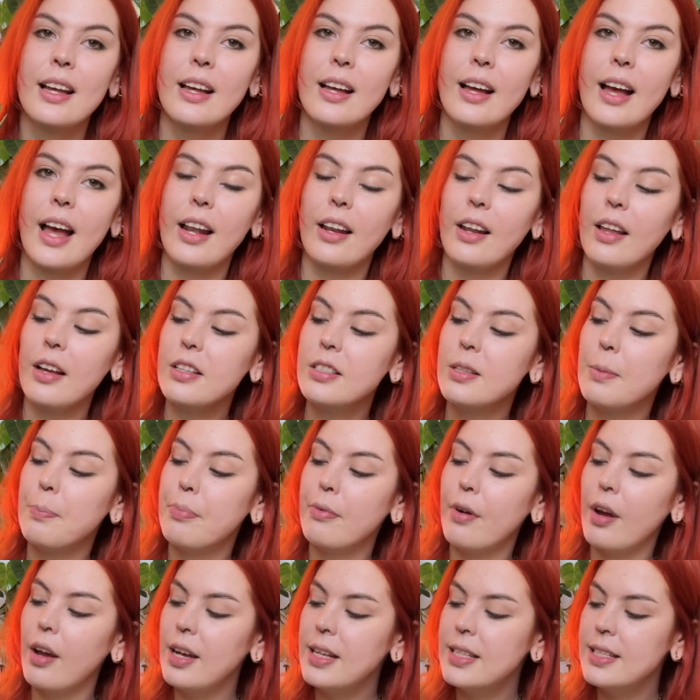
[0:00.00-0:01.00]
and likes a
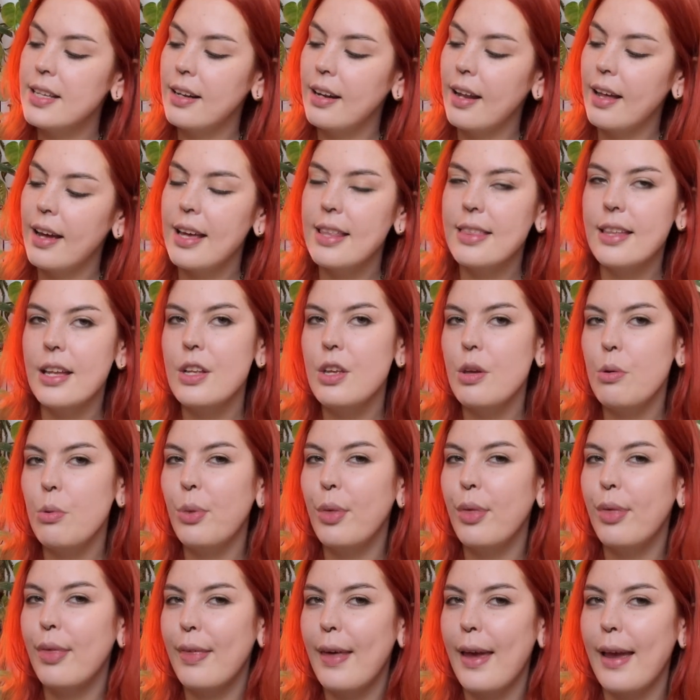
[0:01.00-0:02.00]
brighter light than you
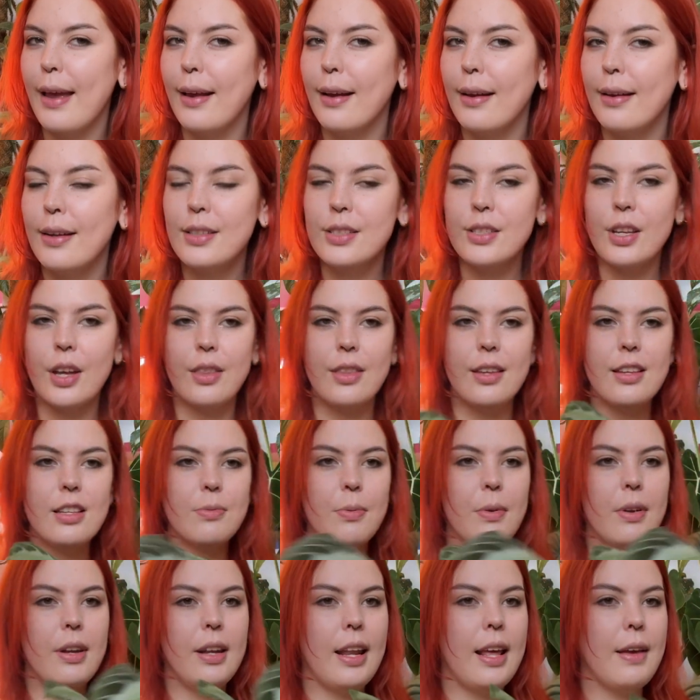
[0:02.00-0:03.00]
think. So this
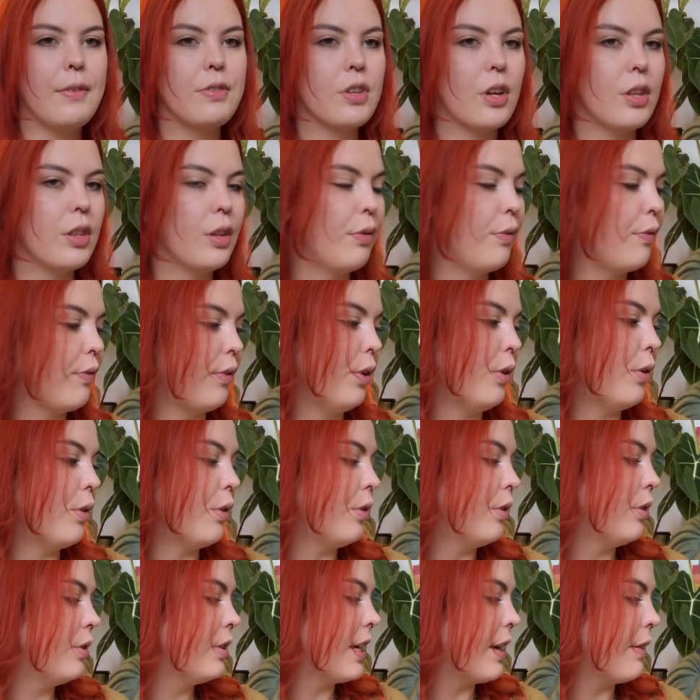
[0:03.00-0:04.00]
one lives on the
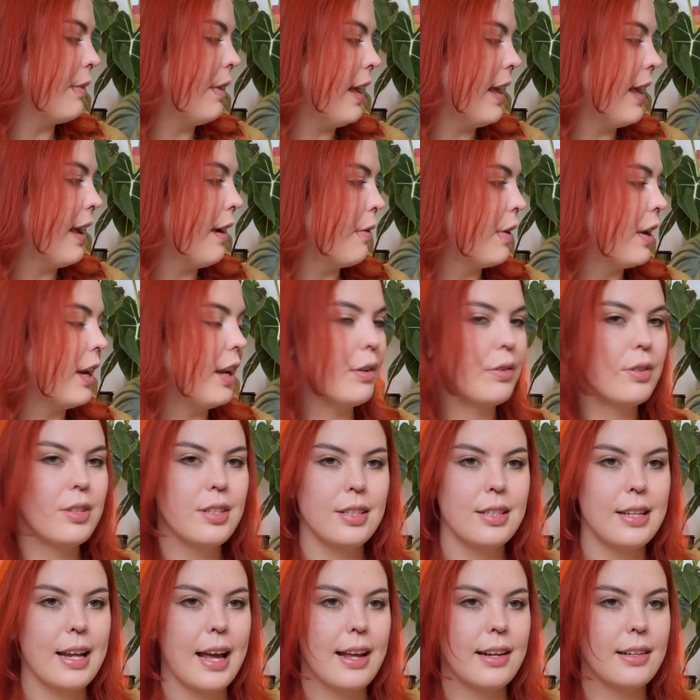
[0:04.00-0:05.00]
floor down here on a little
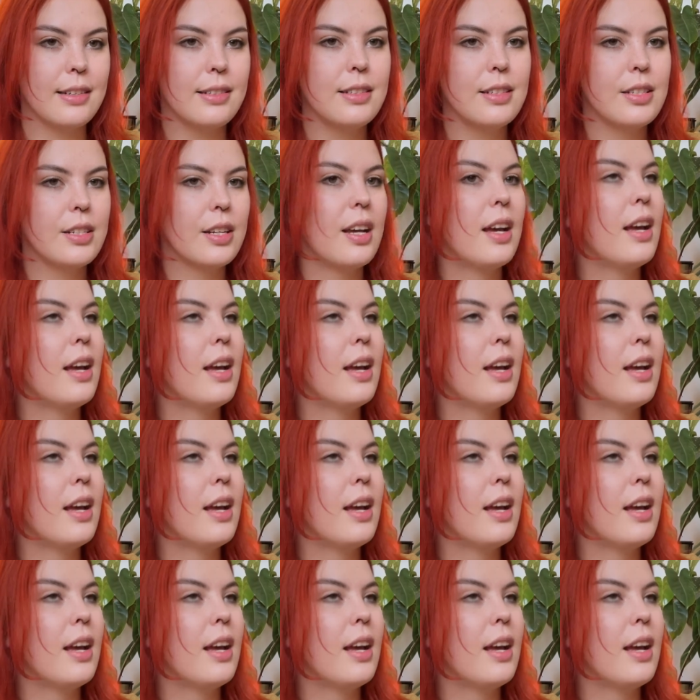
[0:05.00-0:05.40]
stand,